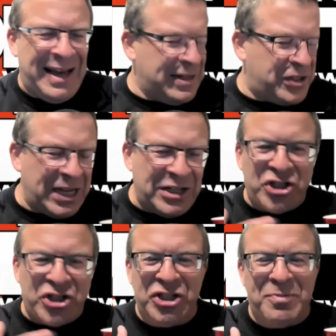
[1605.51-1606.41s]
It's
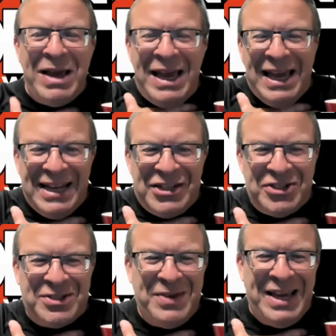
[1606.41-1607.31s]
just me. It's
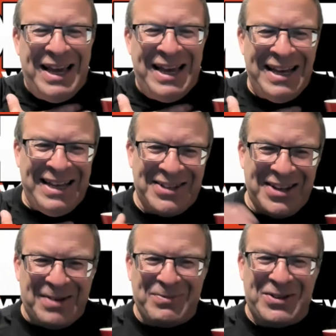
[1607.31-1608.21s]
just me.
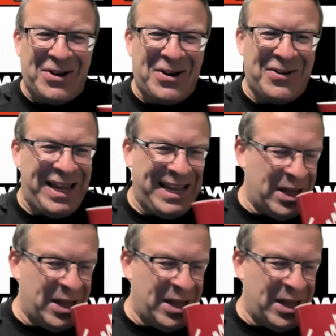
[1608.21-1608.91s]
I'm sorry.